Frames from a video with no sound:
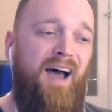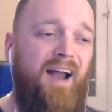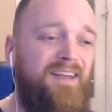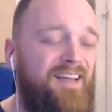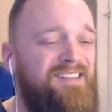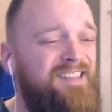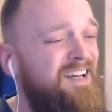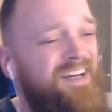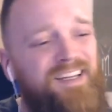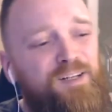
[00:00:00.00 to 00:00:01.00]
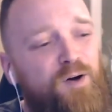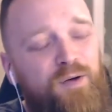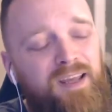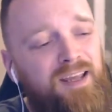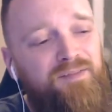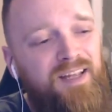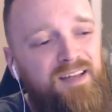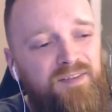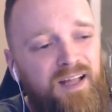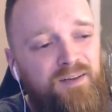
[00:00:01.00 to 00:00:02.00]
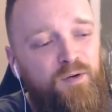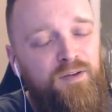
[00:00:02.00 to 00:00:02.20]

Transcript: And I guess you know, even even then though,